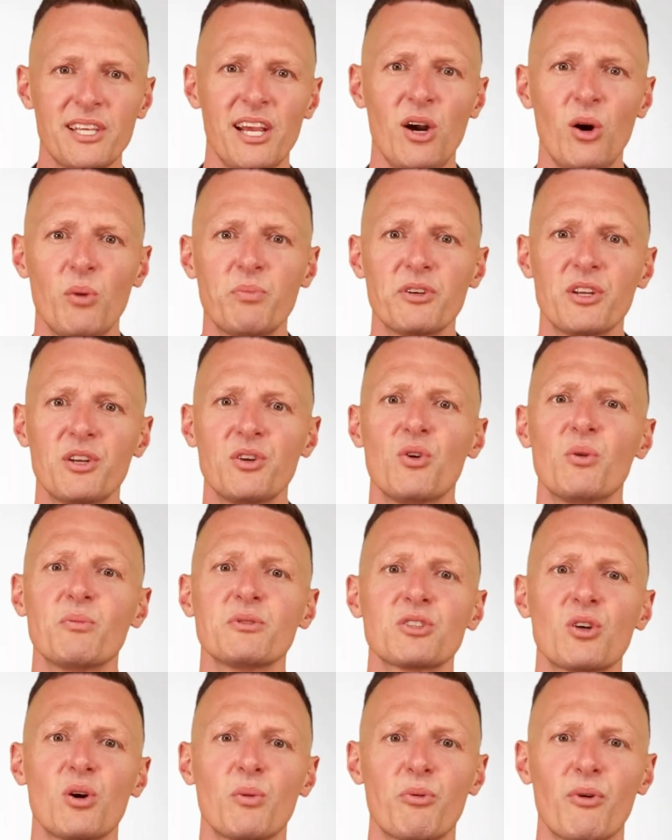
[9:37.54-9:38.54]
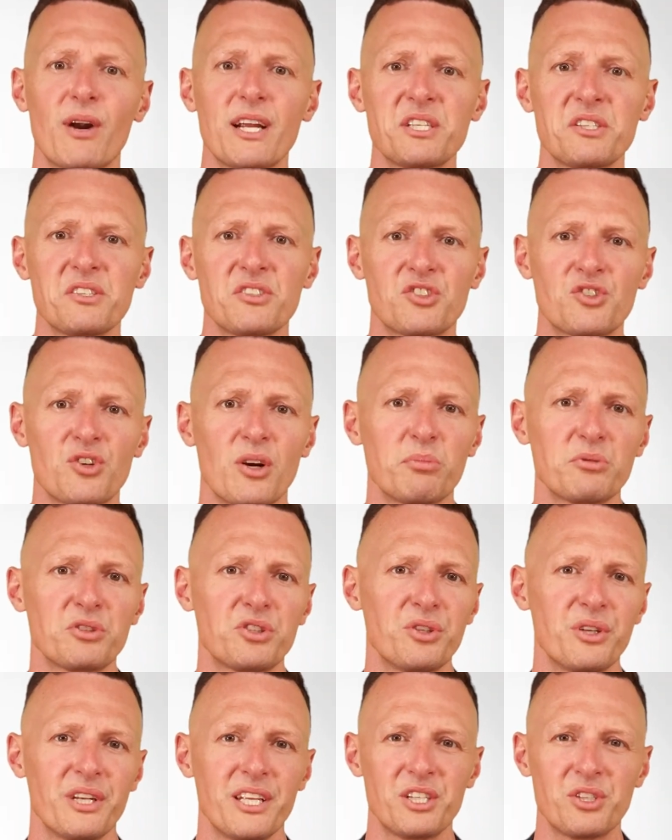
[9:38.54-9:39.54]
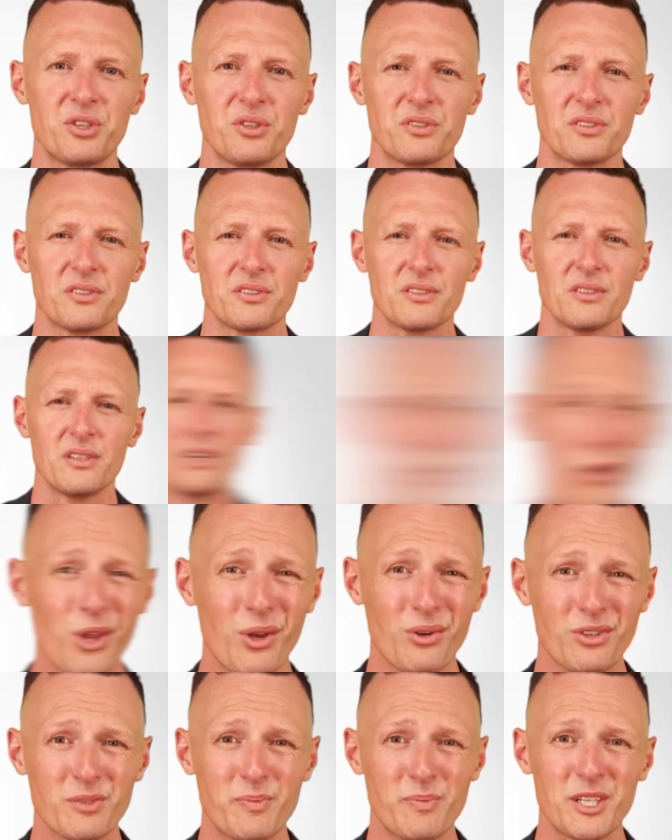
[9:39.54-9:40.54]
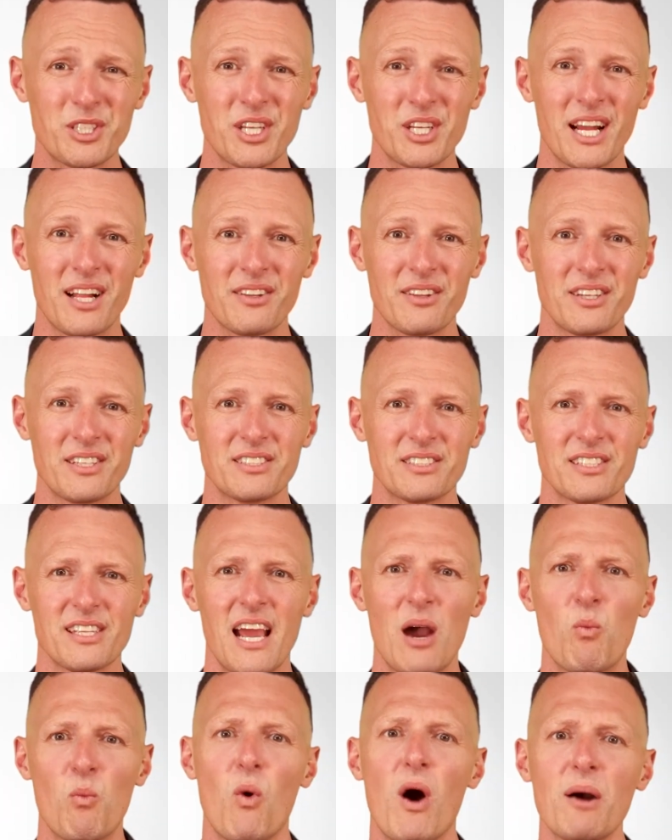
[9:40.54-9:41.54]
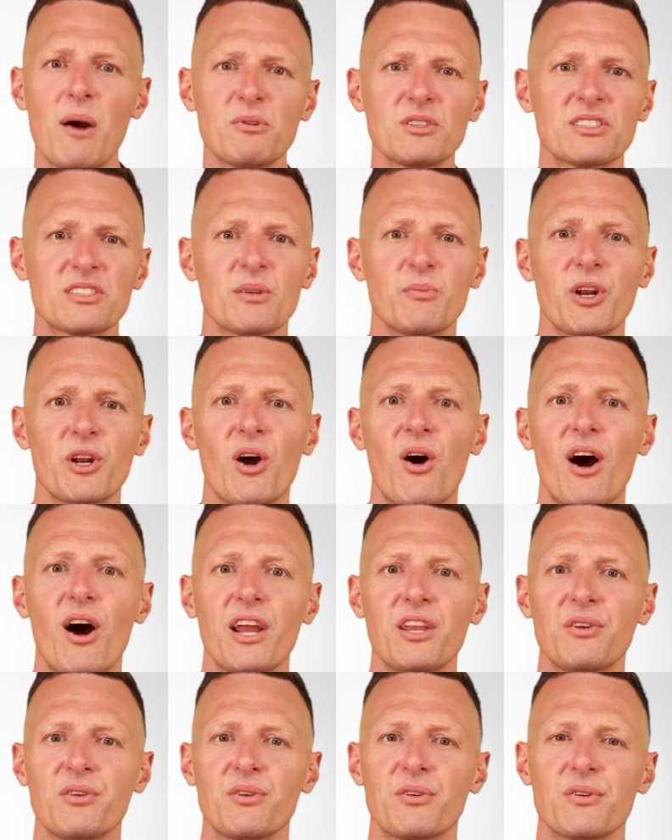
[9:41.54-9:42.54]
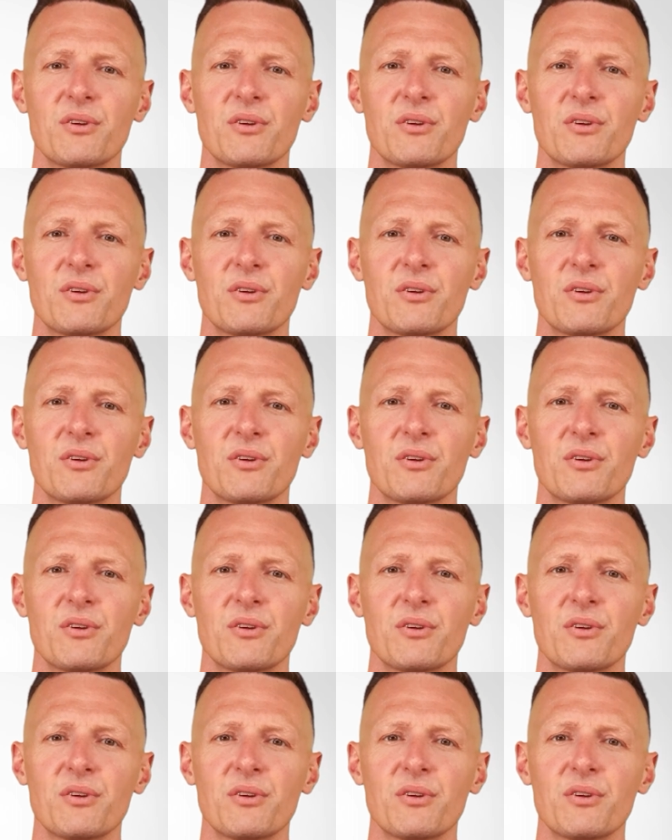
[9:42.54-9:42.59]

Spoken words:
helped enormous corporations troubleshoot issues? What are your specialities and why would someone hire you?